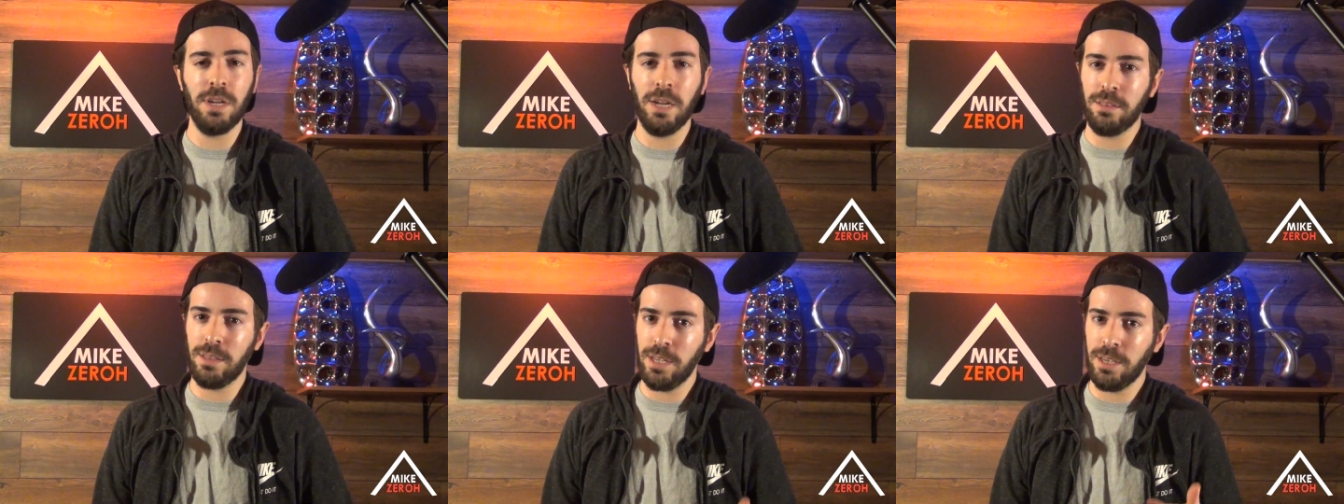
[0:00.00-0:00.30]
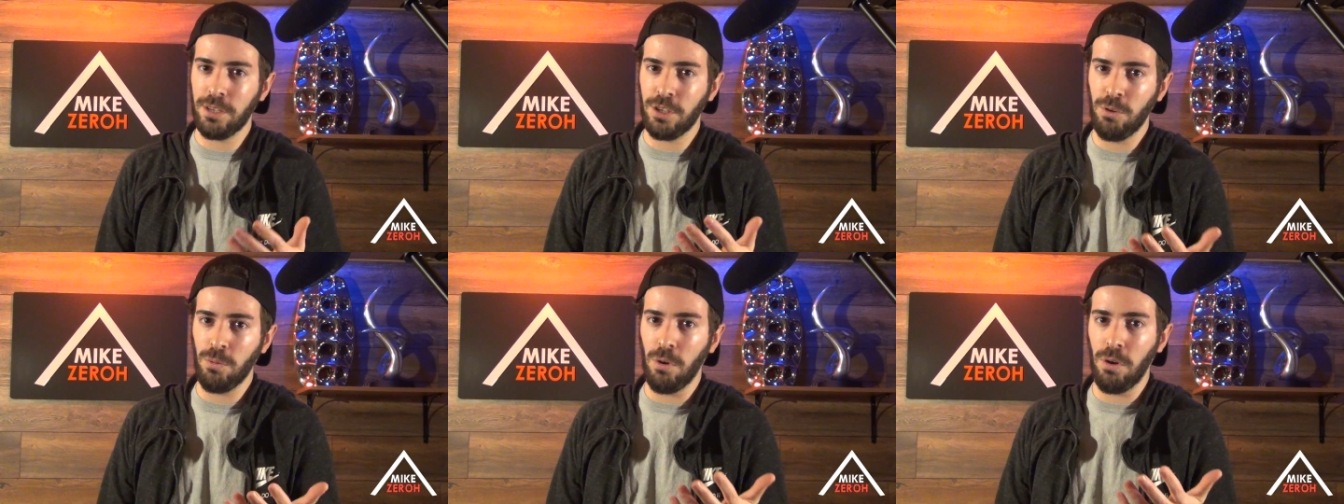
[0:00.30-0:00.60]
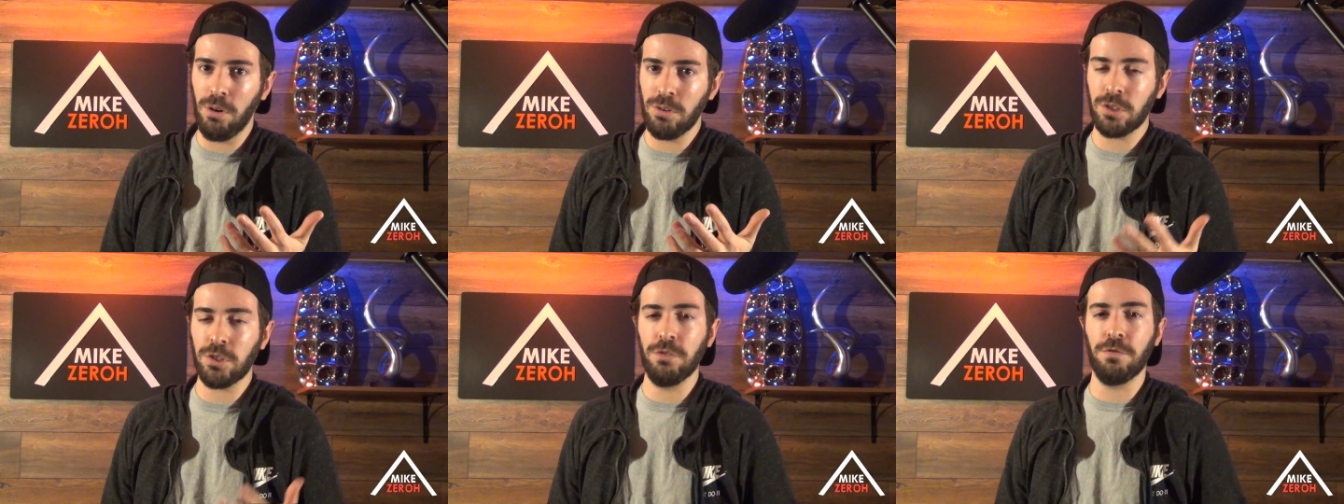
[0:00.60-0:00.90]
I thank you
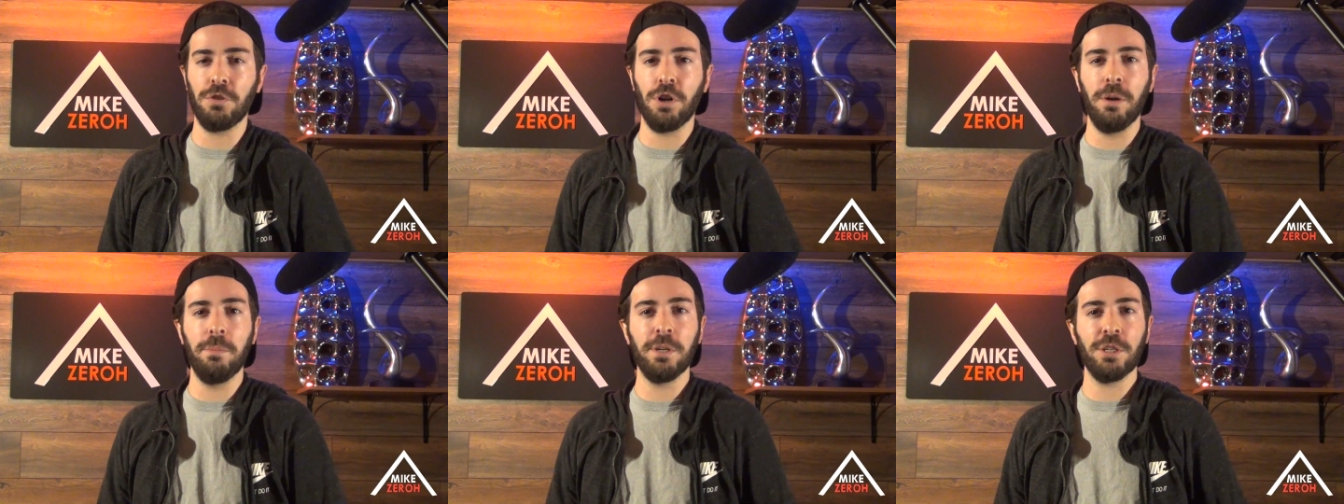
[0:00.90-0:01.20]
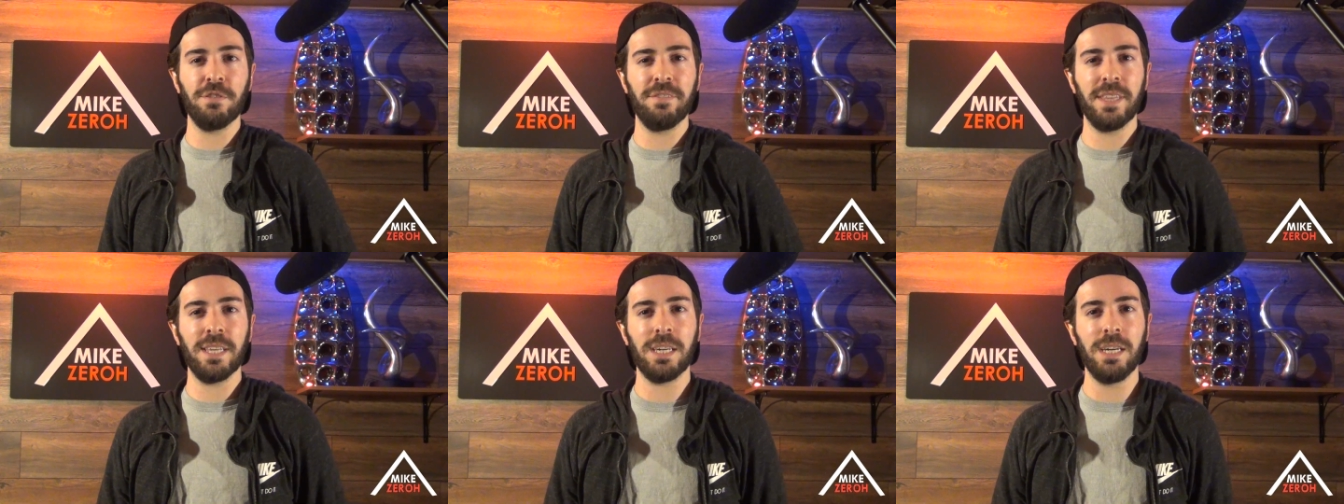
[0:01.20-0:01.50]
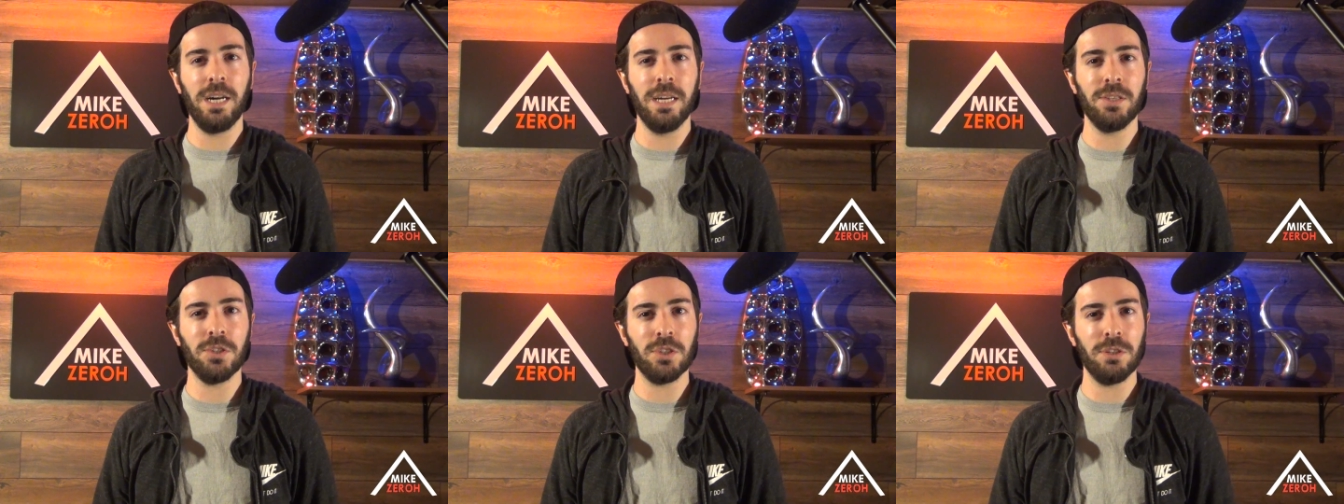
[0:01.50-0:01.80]
all so very much for the
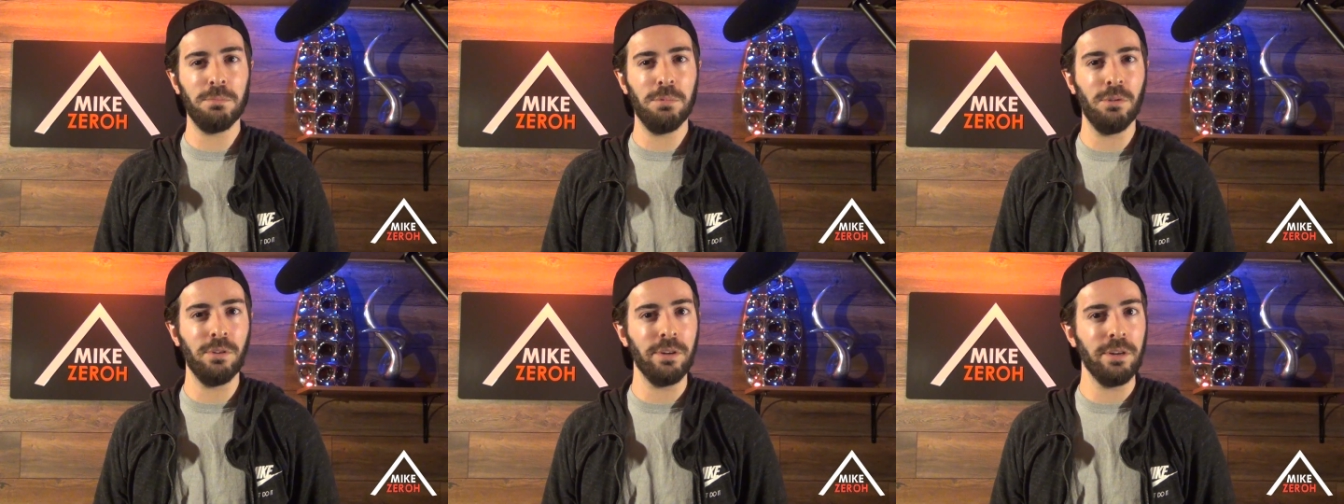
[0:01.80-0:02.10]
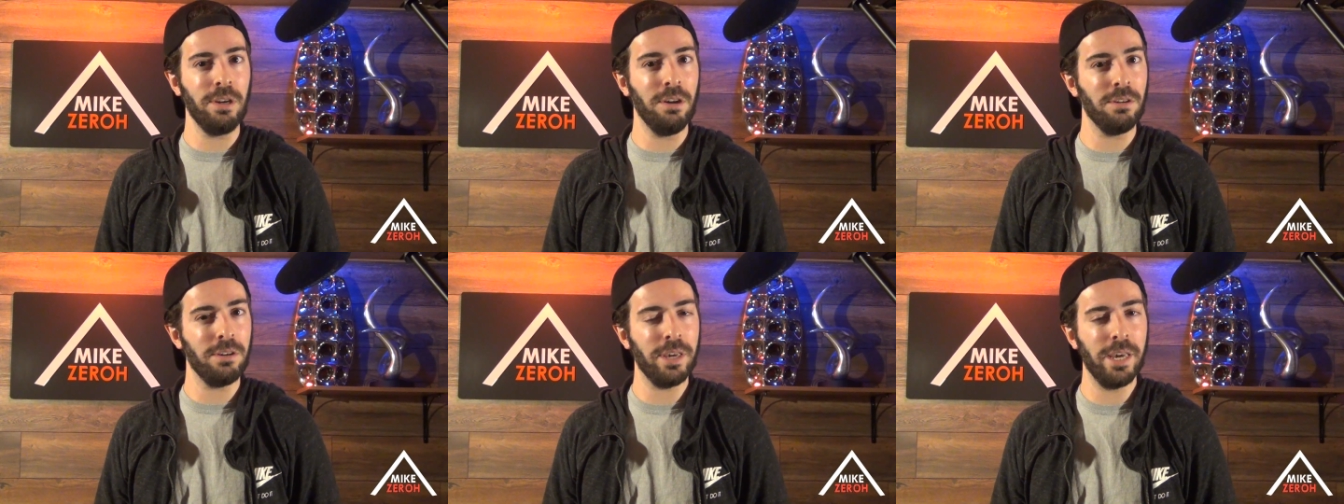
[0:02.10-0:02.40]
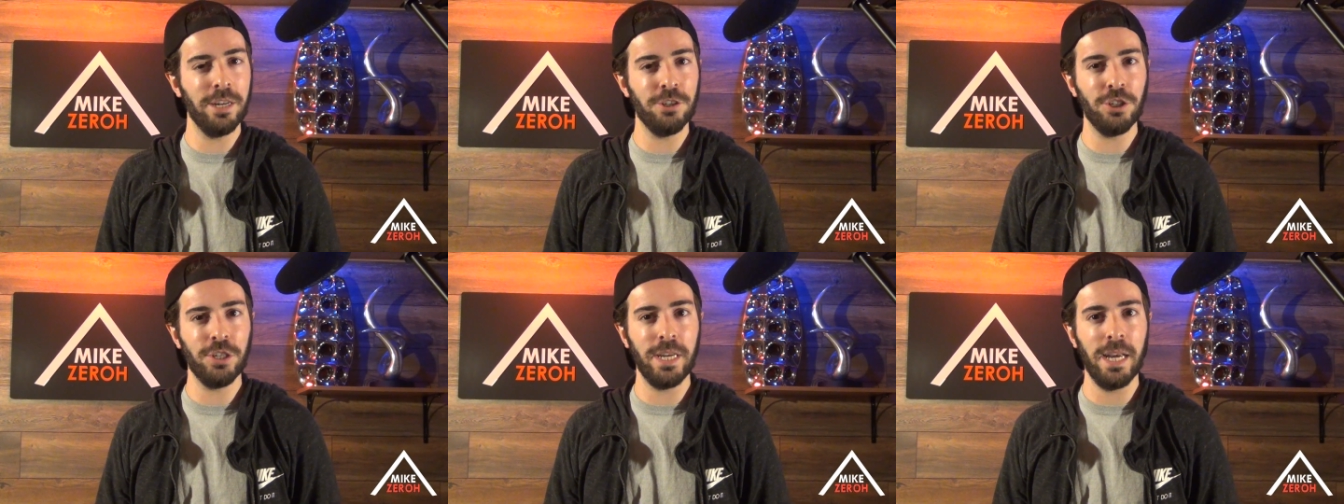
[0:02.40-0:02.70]
kind support, and I'll
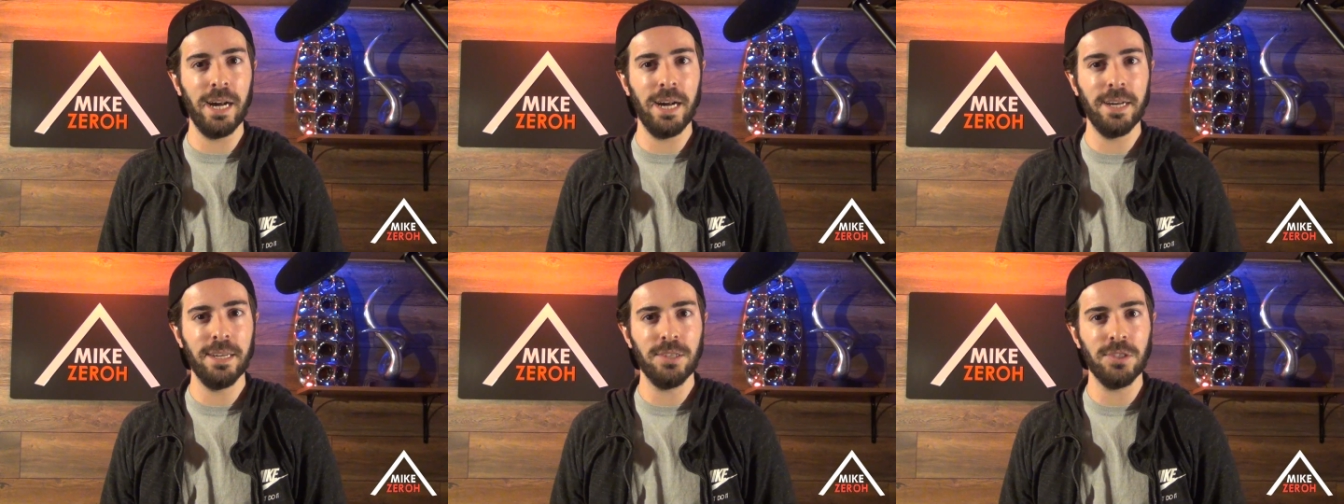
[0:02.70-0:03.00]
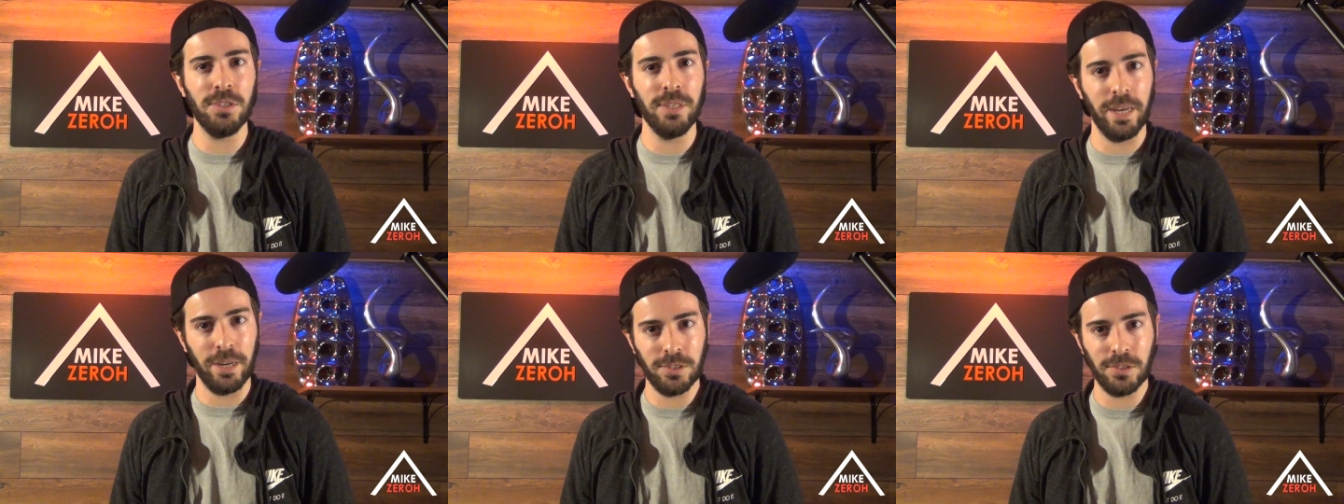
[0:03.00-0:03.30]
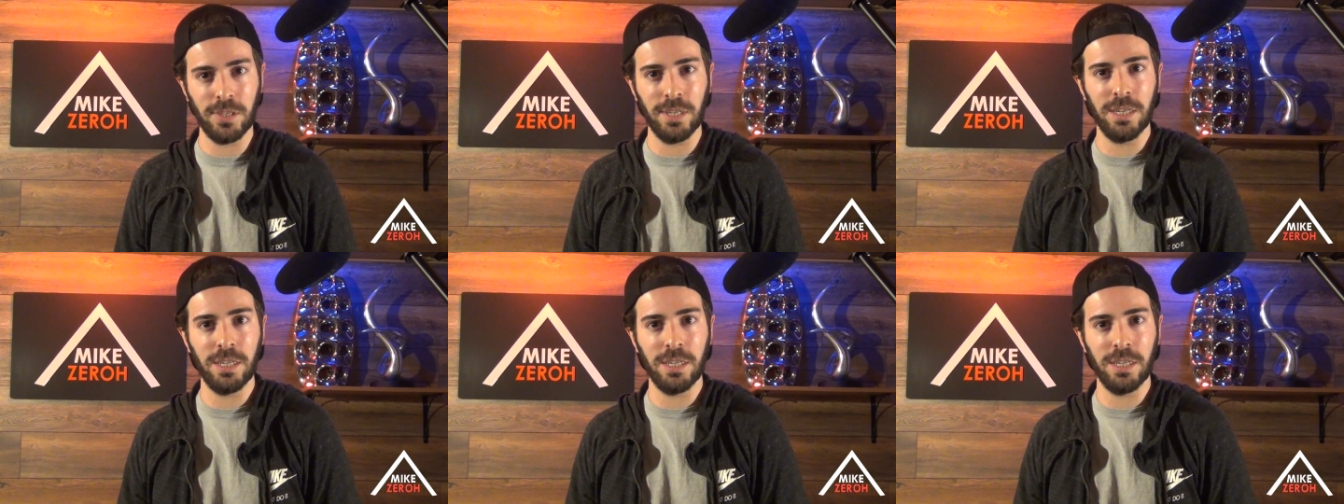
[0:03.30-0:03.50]
catch you guys next